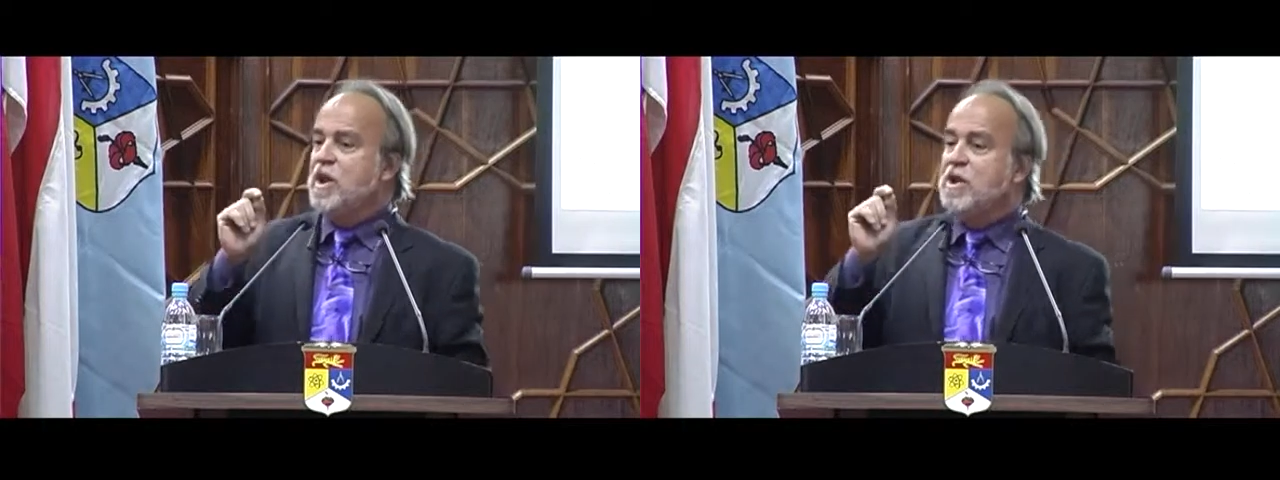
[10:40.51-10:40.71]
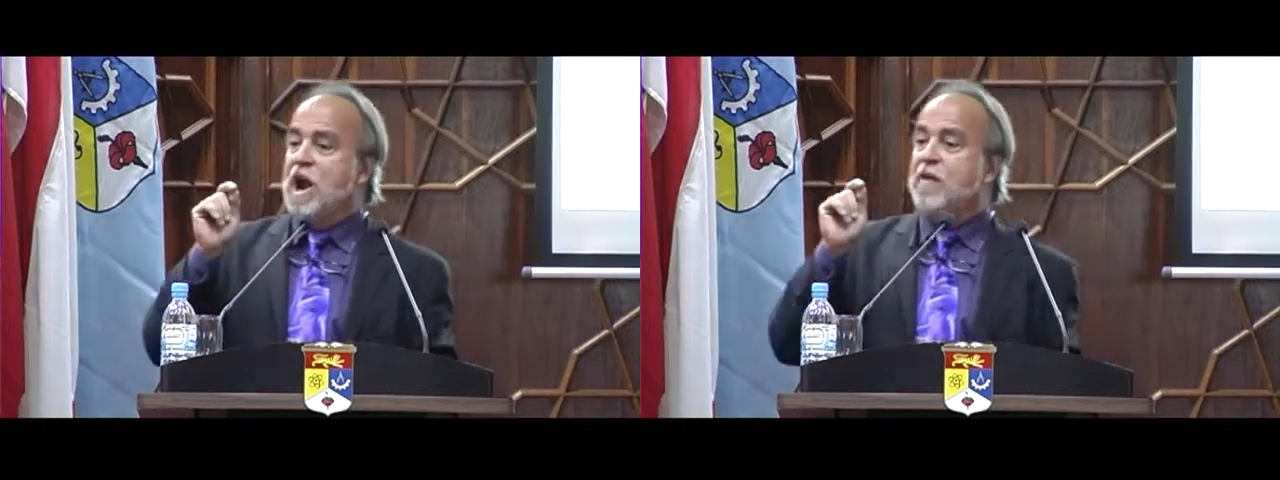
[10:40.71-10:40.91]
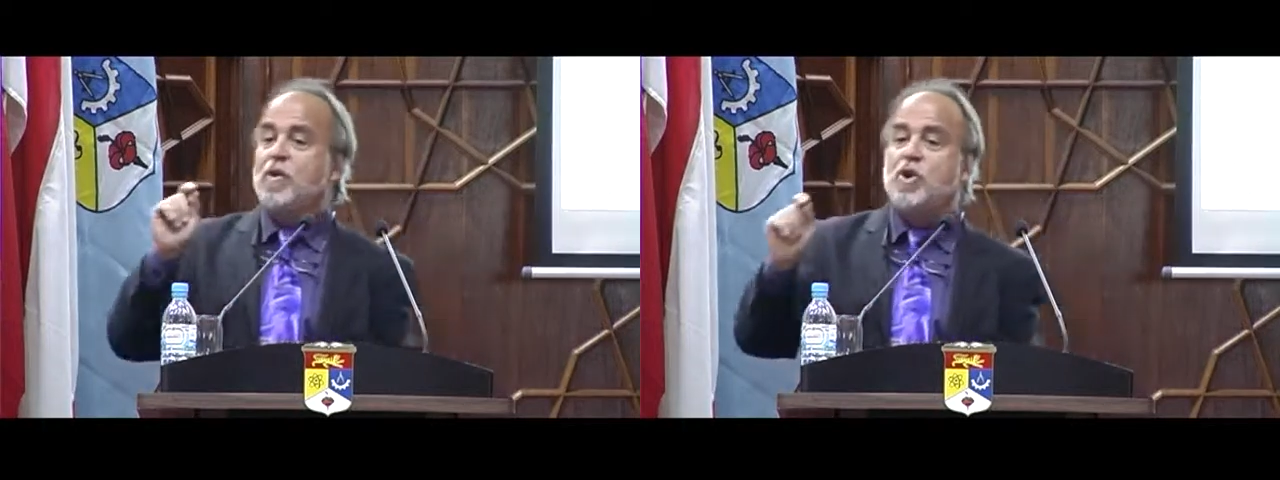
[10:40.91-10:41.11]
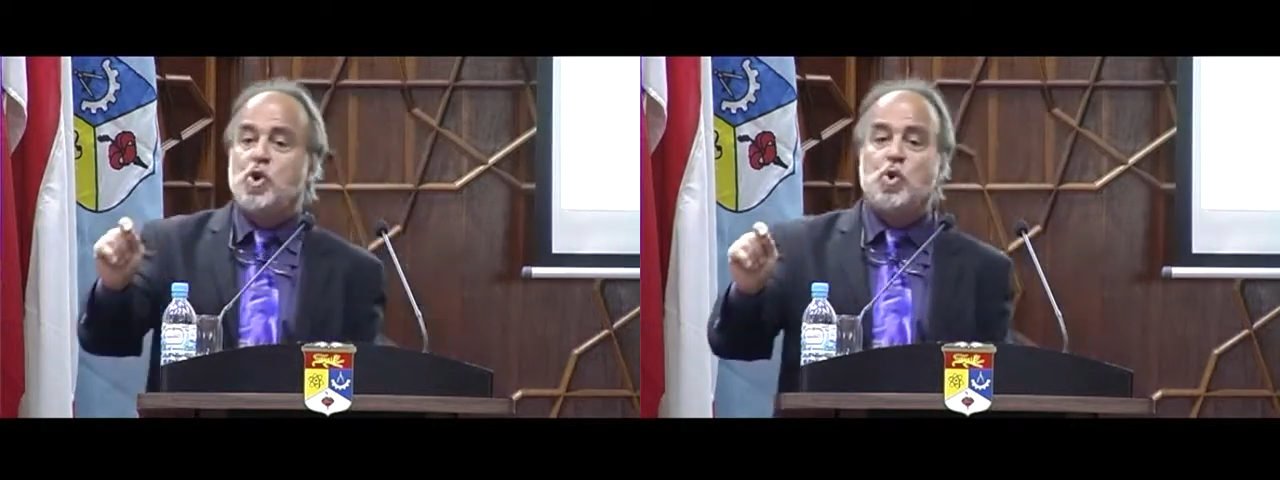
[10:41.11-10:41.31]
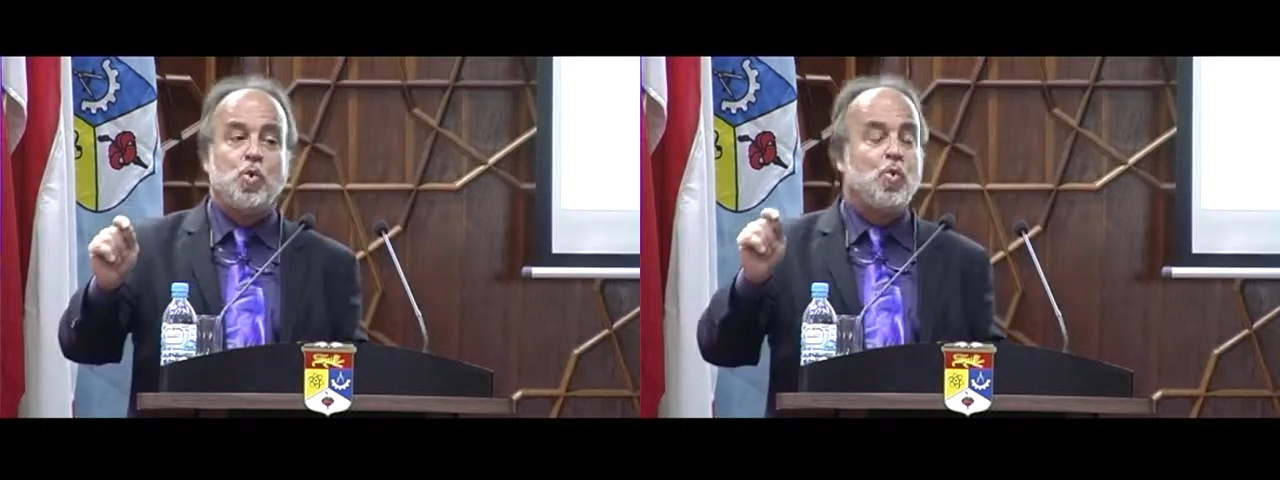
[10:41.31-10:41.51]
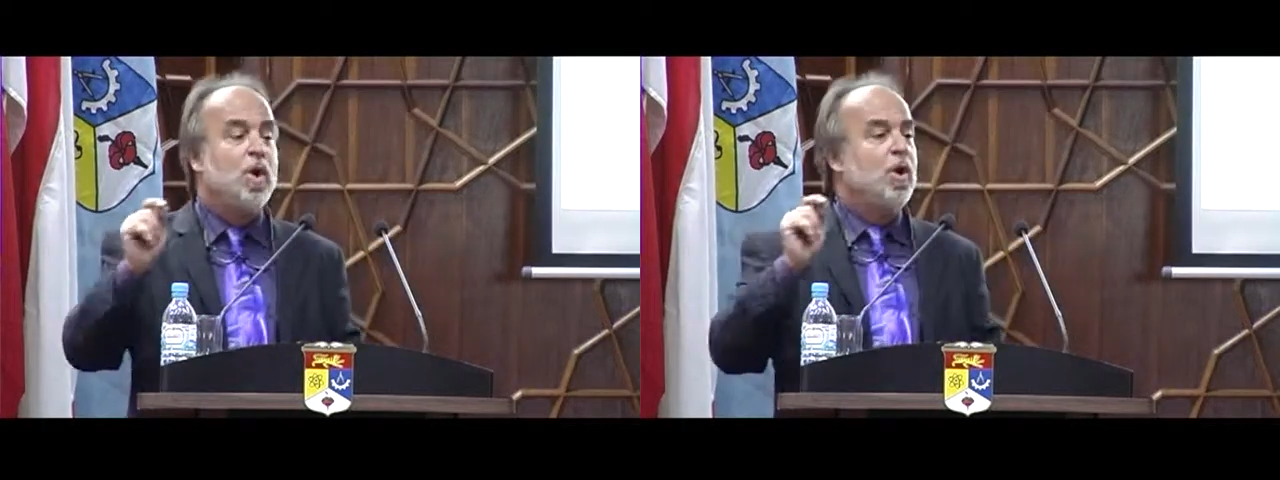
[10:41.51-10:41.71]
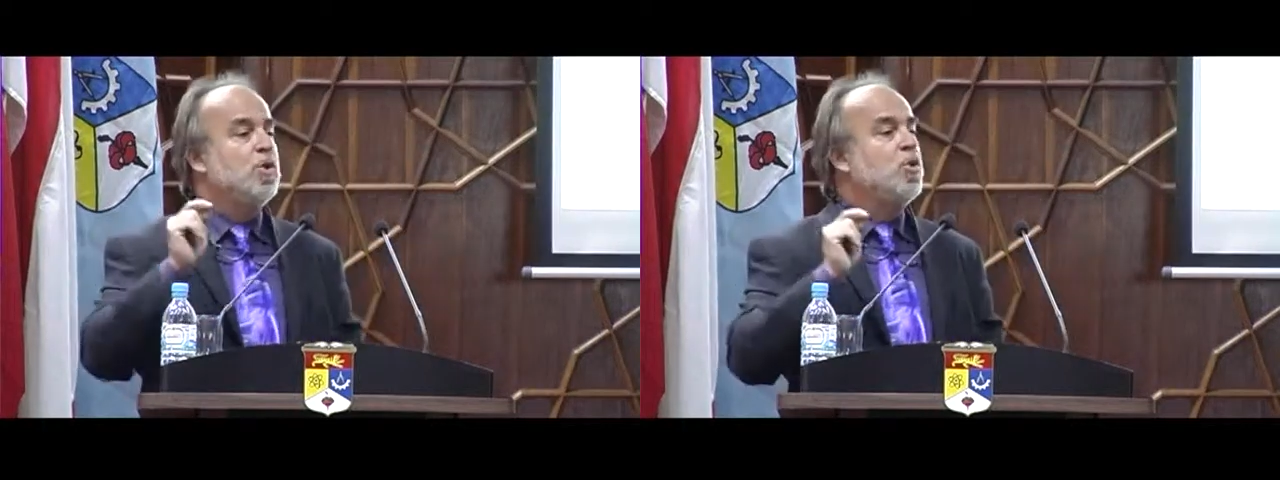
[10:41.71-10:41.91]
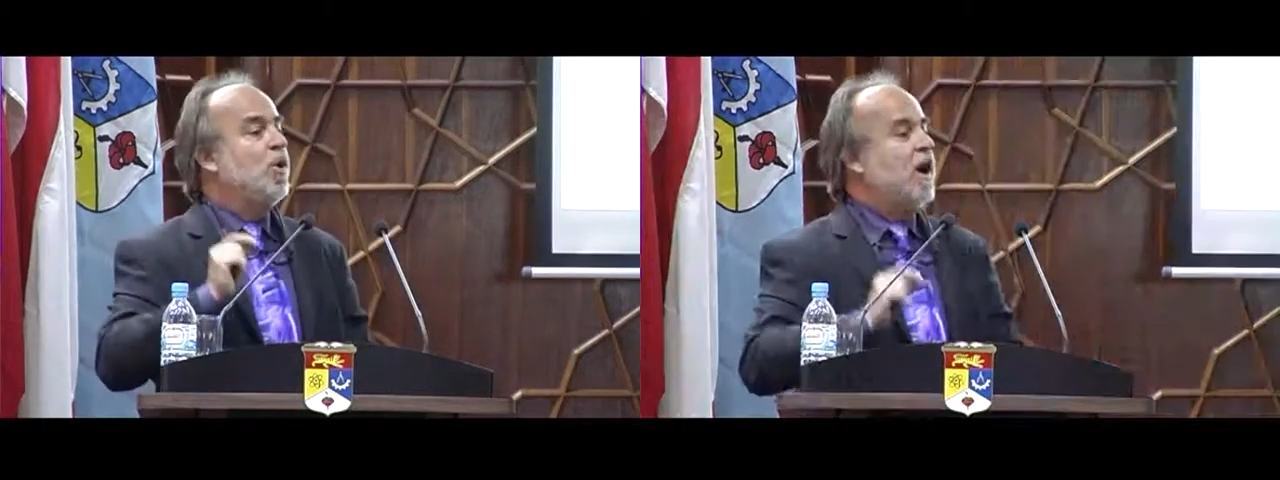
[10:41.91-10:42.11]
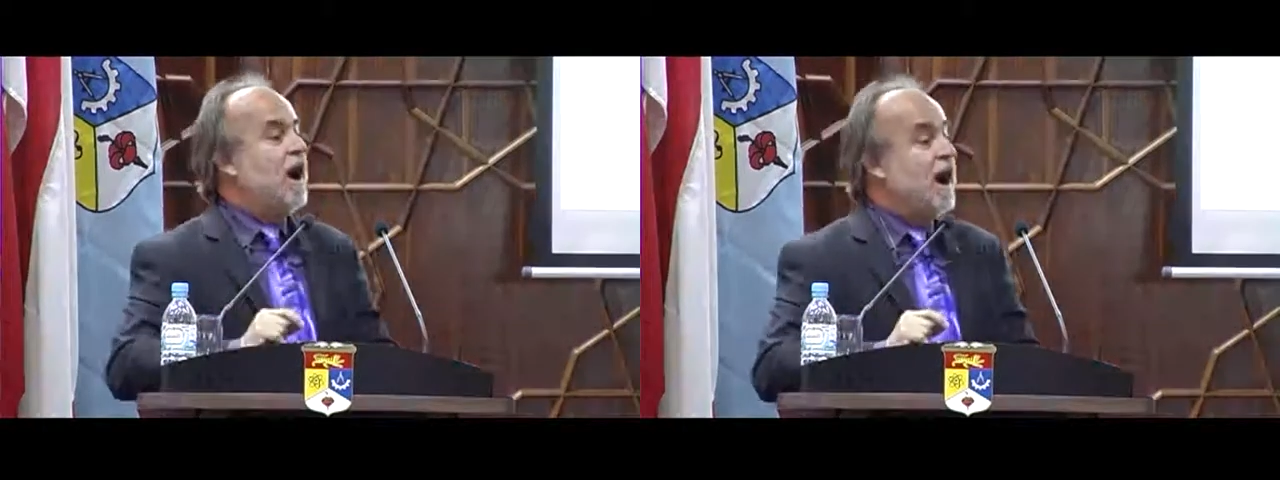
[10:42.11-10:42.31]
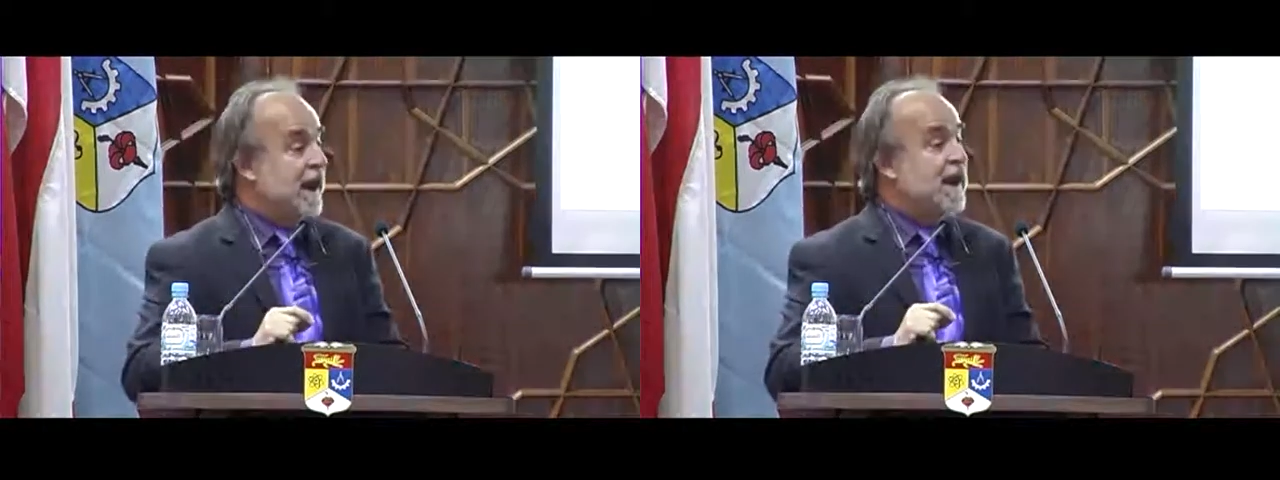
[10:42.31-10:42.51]
neither you nor
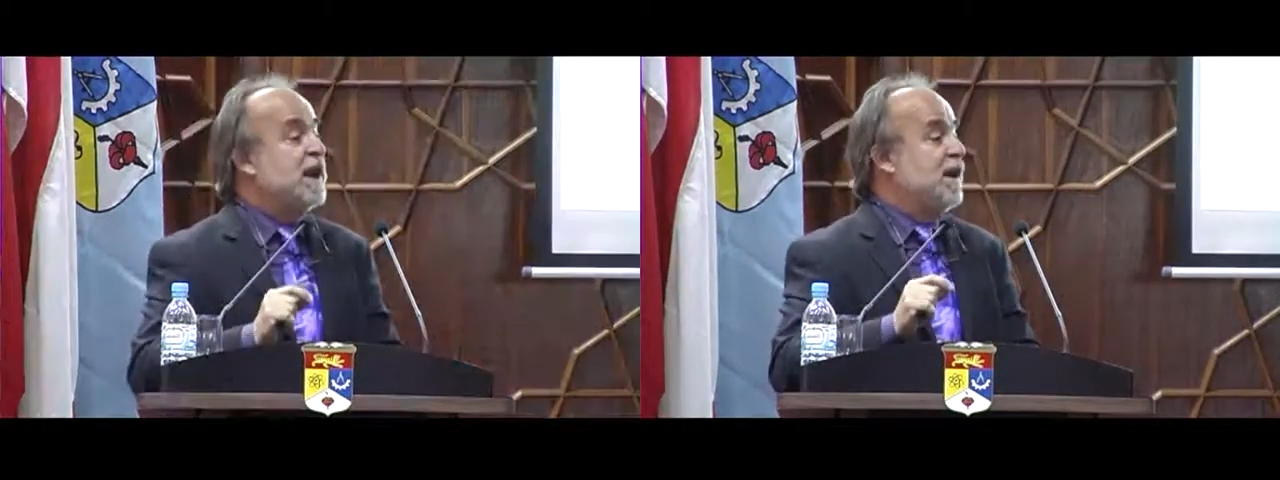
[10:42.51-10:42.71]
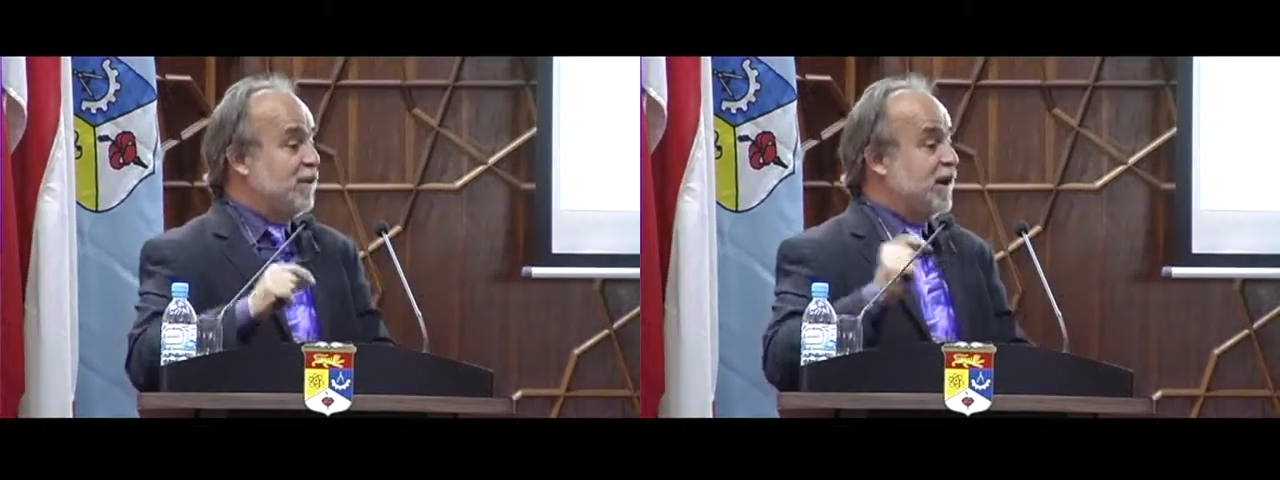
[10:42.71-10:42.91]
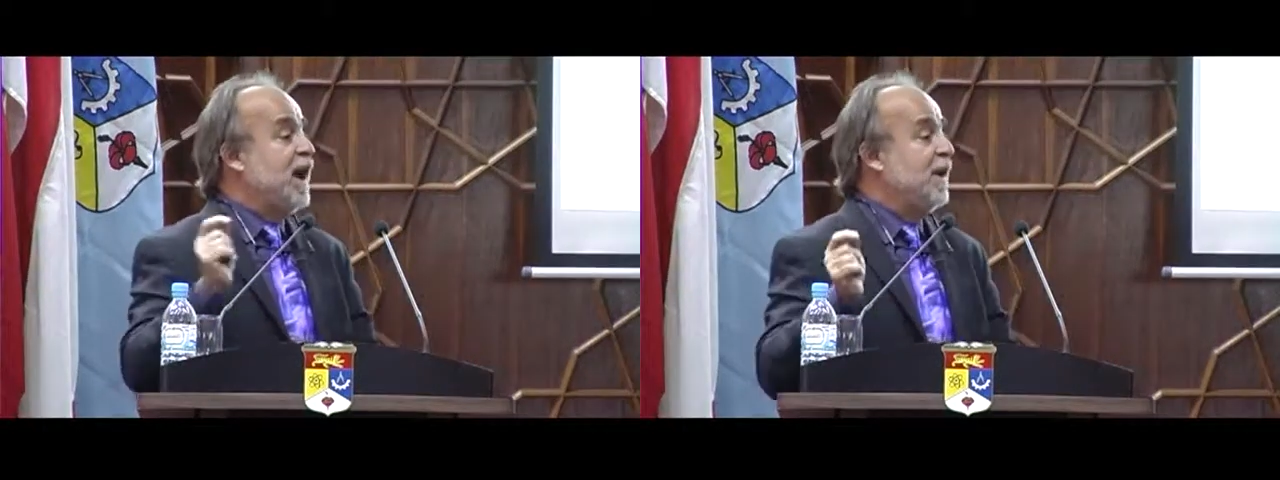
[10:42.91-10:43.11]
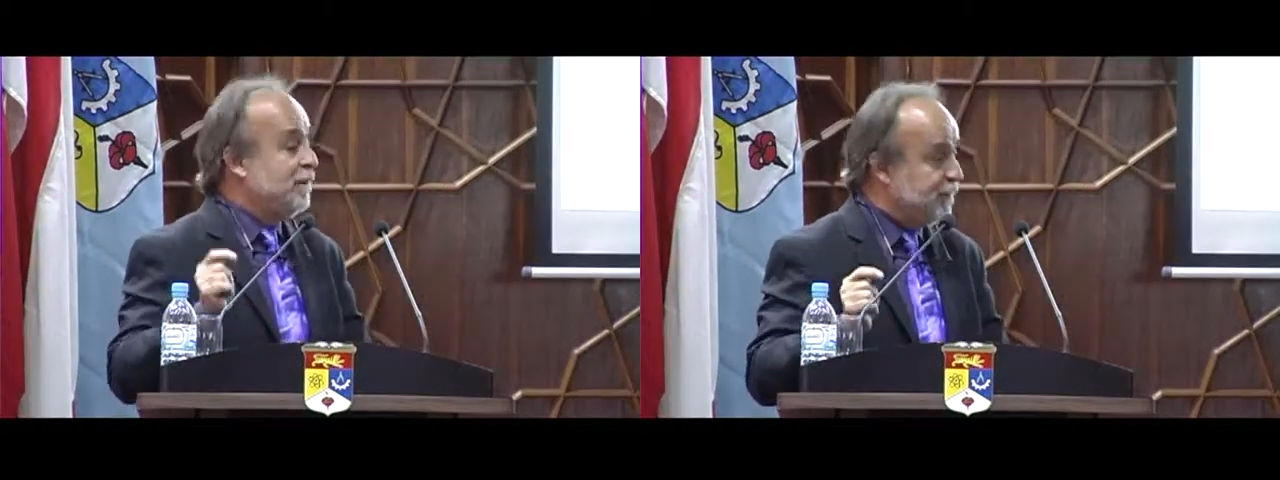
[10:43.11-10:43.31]
I can ever get.